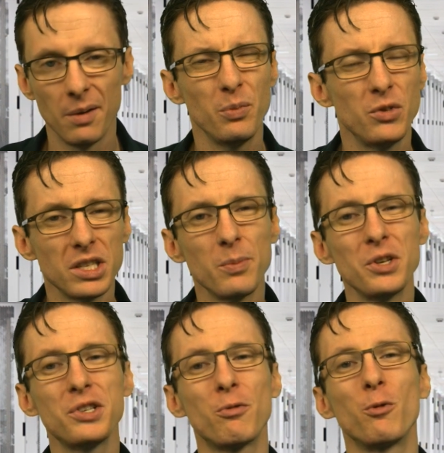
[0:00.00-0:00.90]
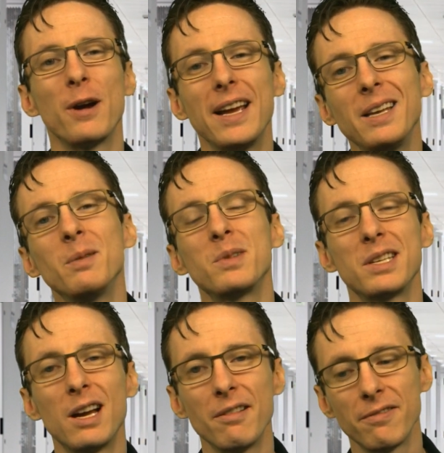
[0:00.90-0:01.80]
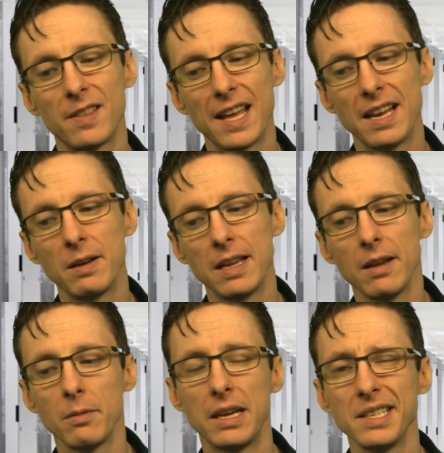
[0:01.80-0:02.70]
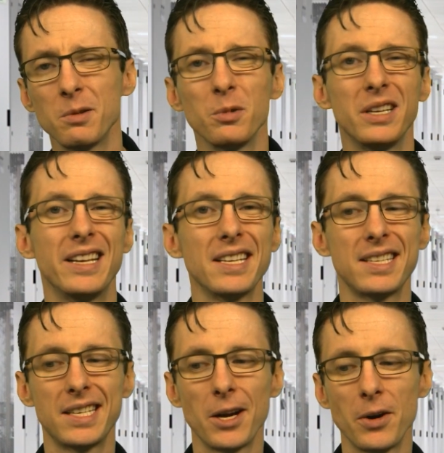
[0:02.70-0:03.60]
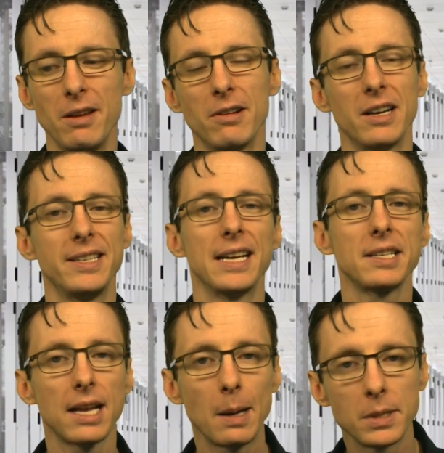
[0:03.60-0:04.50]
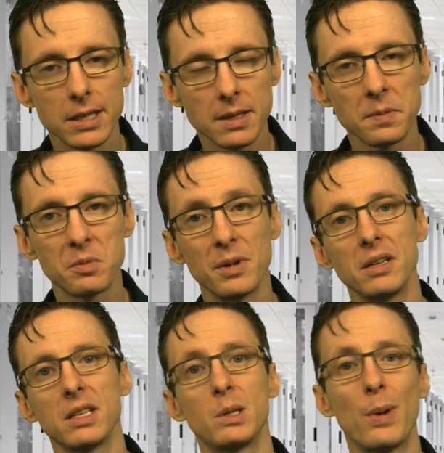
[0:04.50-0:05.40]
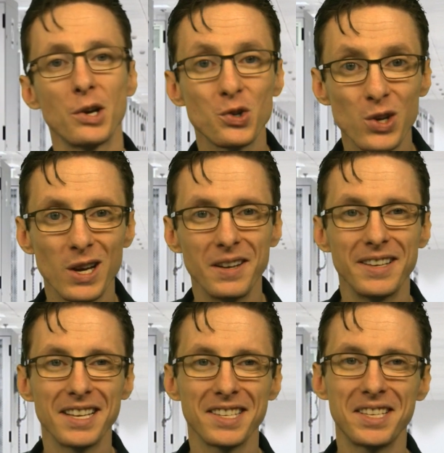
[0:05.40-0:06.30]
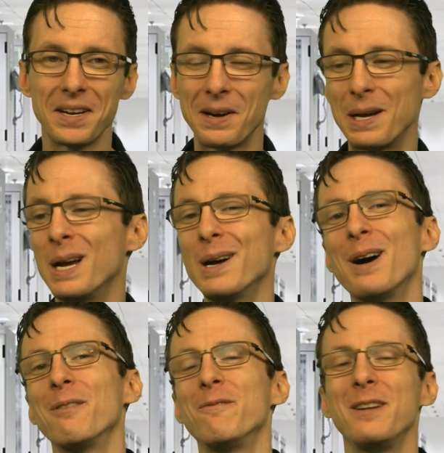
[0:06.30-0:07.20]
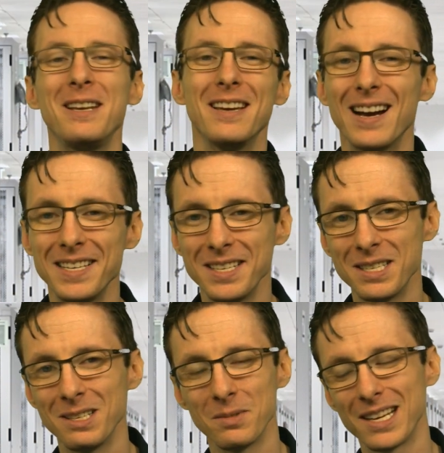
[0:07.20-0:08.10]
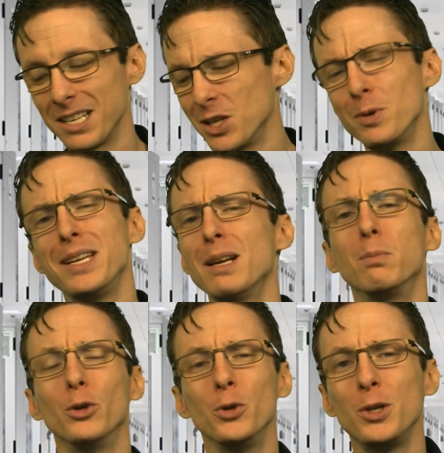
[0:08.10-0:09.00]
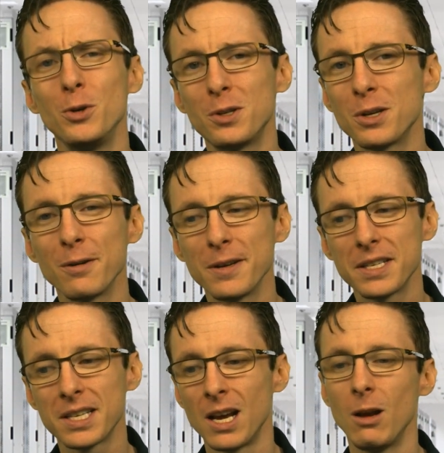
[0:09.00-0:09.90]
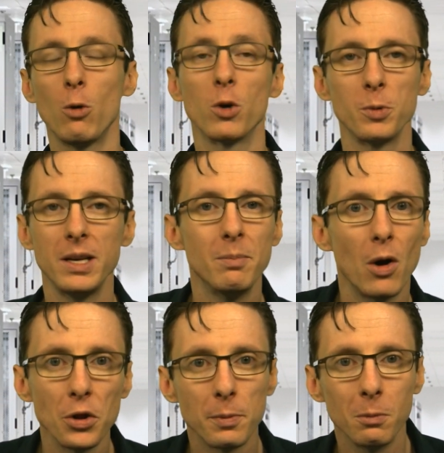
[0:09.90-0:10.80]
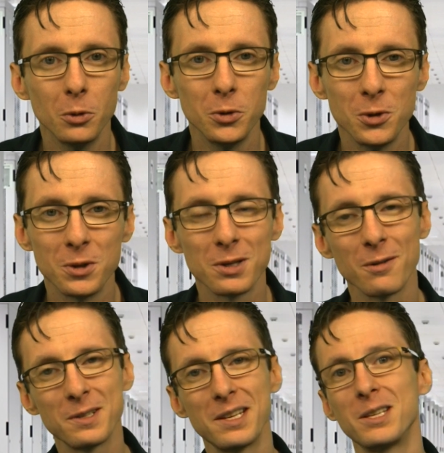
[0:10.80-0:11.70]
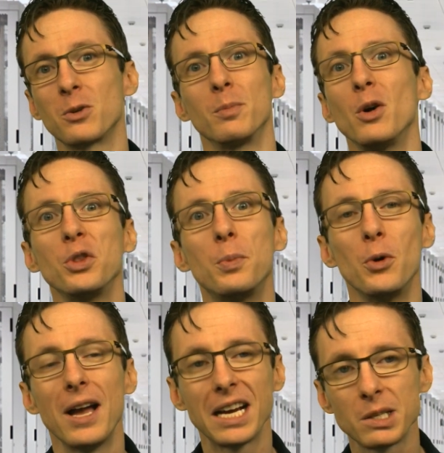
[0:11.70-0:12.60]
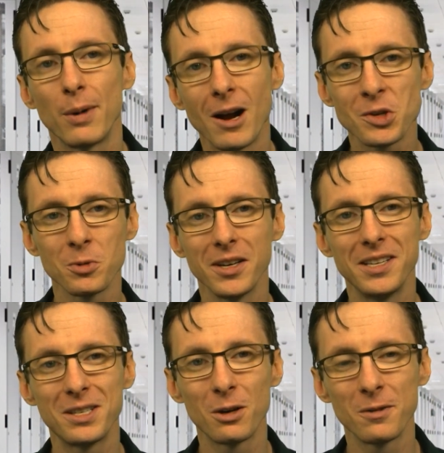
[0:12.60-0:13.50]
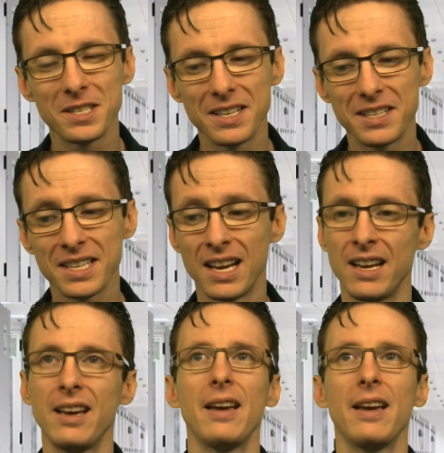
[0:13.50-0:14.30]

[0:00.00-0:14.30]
uh, just a bunch of random stuff that isn't really necessary even on desktop systems, but it's especially unnecessary on VDI systems. Like, do we need a Bluetooth service or do we need multiple Bluetooth services or multiple Xbox related services,